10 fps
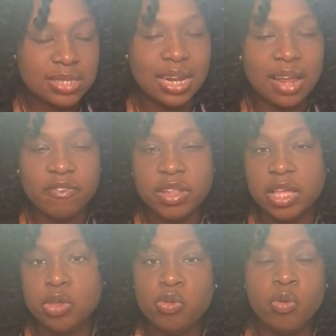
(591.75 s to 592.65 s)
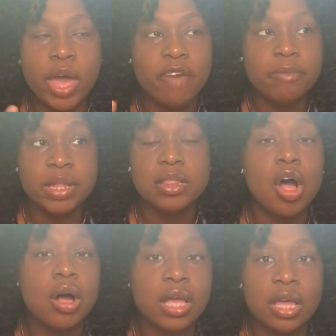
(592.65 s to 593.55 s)
And I feel like you have been
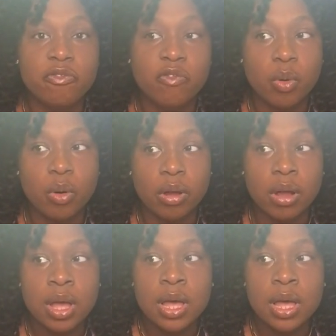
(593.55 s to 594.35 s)
longing for,